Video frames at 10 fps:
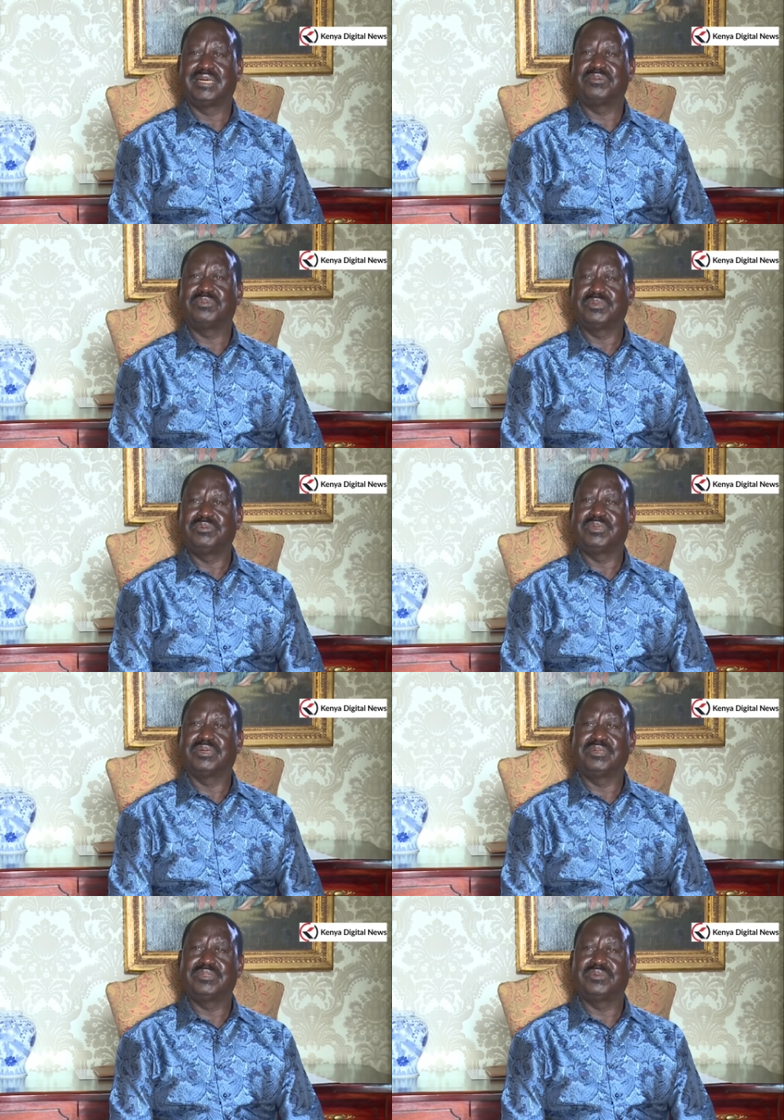And what we
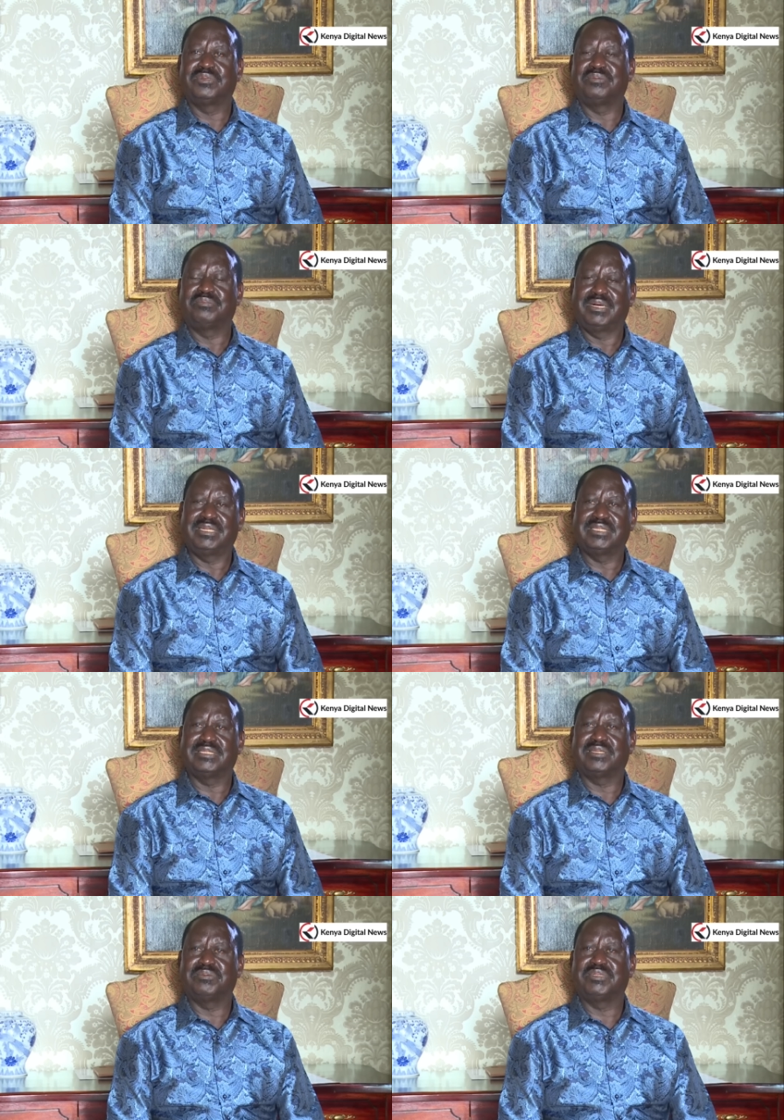are going to demand
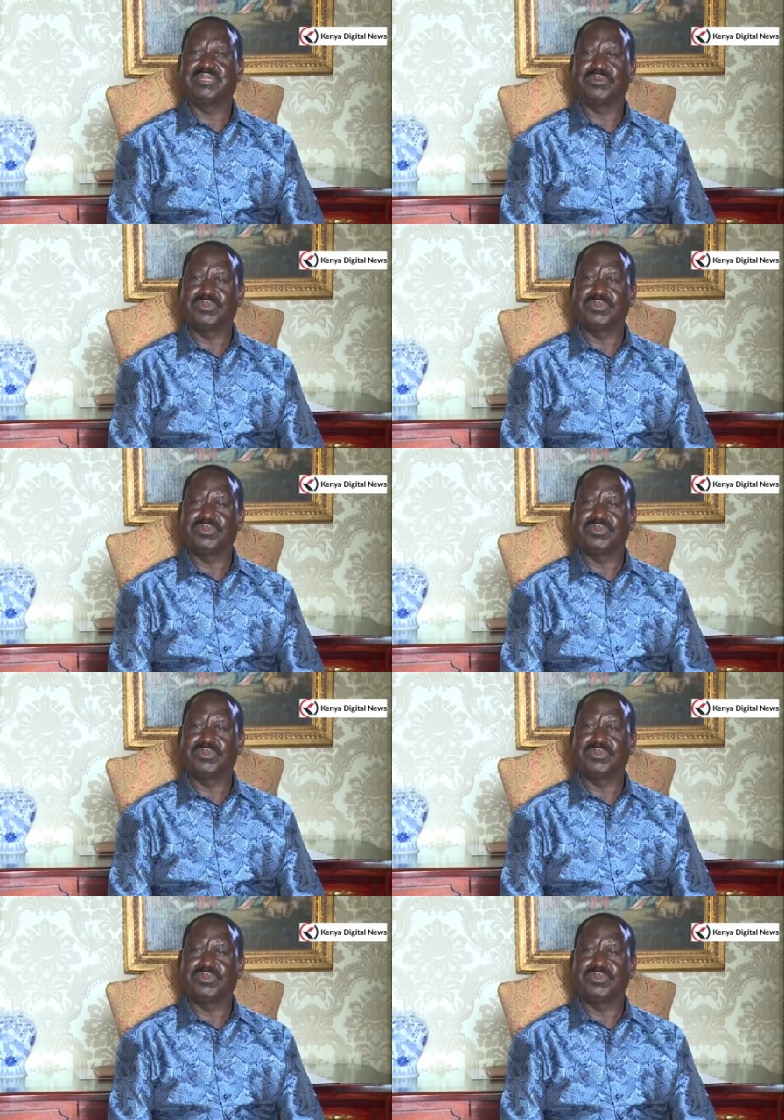is that Mr.